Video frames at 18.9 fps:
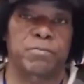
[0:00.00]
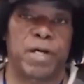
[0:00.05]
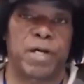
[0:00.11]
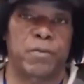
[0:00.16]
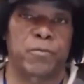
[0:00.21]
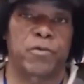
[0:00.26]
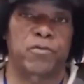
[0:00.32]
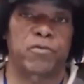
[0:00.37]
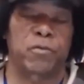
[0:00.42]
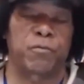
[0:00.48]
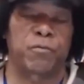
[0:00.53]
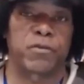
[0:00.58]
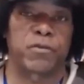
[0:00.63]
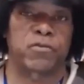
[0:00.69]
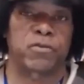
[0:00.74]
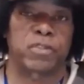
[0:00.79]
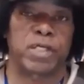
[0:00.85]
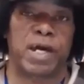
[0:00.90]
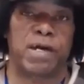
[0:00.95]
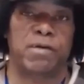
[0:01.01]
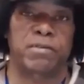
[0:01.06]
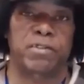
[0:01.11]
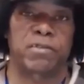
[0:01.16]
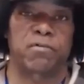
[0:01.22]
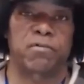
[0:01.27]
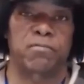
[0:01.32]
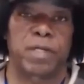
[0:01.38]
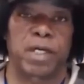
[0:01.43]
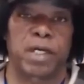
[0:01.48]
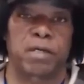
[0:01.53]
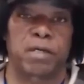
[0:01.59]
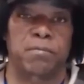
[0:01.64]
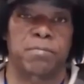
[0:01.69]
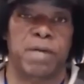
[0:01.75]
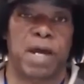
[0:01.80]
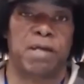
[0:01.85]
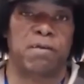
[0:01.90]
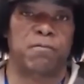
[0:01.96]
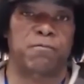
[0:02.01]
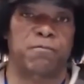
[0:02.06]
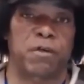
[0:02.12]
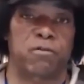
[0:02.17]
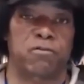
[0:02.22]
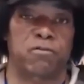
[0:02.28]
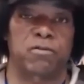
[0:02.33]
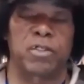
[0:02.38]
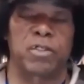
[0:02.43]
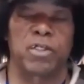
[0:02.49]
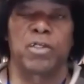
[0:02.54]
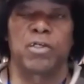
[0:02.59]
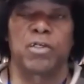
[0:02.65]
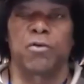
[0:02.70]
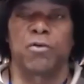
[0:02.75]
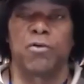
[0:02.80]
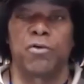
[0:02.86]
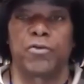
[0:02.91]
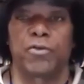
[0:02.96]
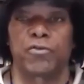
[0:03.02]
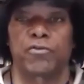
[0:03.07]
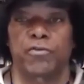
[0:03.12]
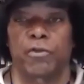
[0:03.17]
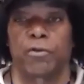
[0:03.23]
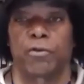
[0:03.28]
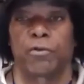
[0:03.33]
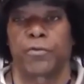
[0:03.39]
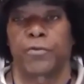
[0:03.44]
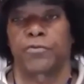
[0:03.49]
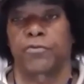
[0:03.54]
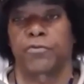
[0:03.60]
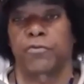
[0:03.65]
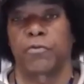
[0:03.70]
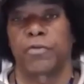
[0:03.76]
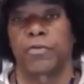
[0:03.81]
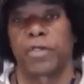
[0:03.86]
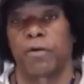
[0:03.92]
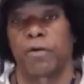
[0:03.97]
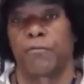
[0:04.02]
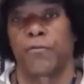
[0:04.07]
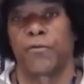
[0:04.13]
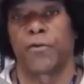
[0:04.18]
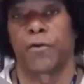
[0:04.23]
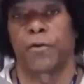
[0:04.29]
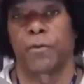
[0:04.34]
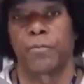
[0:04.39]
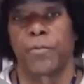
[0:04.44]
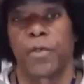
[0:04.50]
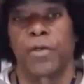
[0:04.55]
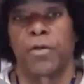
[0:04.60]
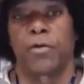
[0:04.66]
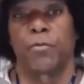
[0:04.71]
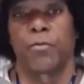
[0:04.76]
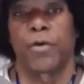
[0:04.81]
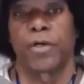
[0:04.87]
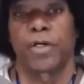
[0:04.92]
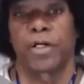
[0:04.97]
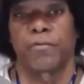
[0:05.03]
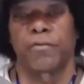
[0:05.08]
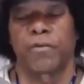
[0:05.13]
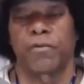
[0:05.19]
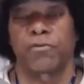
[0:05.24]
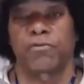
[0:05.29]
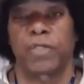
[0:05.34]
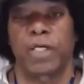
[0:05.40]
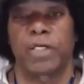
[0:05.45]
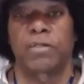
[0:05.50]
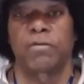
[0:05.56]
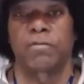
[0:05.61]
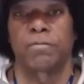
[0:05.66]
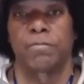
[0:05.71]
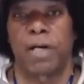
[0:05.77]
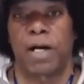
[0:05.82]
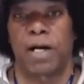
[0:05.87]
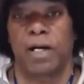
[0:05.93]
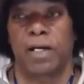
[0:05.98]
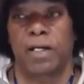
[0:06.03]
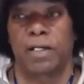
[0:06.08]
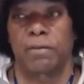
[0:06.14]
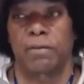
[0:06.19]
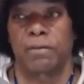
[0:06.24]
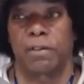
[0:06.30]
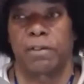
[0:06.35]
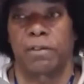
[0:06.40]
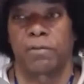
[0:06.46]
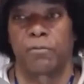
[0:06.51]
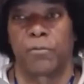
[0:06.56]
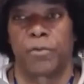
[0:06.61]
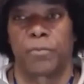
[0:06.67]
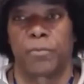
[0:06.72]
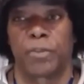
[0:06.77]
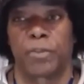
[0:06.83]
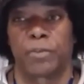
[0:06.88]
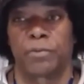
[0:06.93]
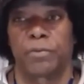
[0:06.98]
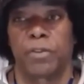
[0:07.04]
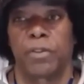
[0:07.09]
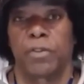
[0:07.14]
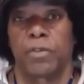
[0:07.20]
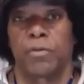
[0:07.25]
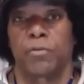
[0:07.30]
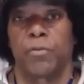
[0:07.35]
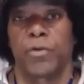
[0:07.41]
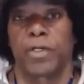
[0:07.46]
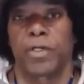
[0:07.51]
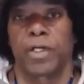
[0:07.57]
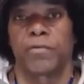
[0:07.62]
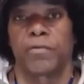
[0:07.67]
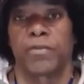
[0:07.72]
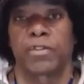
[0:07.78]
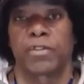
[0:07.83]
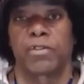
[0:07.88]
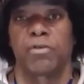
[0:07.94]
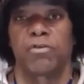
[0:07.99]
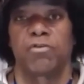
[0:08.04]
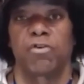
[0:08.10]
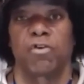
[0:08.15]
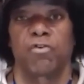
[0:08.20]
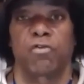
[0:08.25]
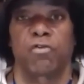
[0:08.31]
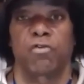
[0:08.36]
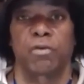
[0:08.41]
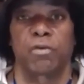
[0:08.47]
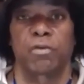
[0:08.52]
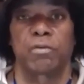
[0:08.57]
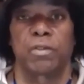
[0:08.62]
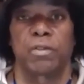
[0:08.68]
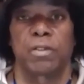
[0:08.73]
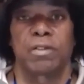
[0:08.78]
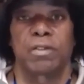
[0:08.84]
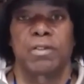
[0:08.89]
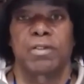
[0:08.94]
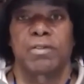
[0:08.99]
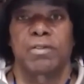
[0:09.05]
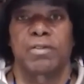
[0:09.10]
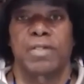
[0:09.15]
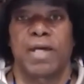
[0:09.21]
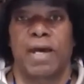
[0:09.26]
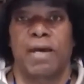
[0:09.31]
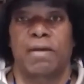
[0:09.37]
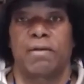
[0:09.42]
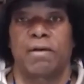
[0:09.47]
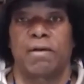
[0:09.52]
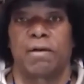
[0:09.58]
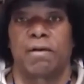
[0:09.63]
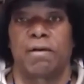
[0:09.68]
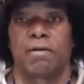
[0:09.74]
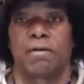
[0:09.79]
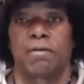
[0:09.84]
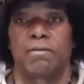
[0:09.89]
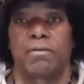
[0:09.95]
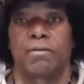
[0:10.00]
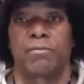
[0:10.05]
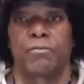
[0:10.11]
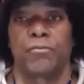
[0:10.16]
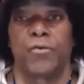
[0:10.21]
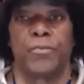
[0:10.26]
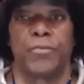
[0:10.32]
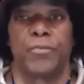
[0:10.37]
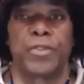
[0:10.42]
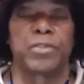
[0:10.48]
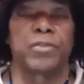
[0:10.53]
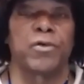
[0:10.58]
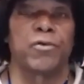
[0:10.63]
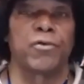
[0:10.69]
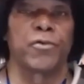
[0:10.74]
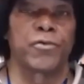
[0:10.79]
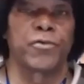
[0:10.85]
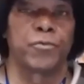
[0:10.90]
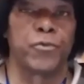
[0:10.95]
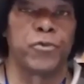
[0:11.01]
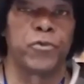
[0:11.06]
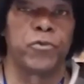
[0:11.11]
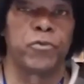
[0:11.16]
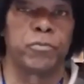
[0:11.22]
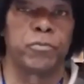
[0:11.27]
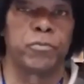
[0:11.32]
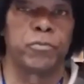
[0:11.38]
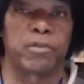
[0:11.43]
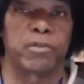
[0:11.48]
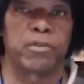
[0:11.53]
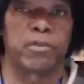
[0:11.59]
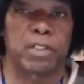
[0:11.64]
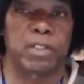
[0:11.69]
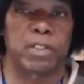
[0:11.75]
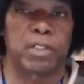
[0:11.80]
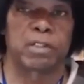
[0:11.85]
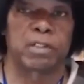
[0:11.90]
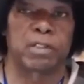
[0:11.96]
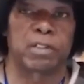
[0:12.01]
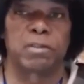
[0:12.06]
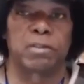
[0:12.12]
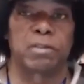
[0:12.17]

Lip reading: which the physicality of man manifests on this earth. So therefore, whatever the state of mind of woman, whatever the condition that woman or the womb is in,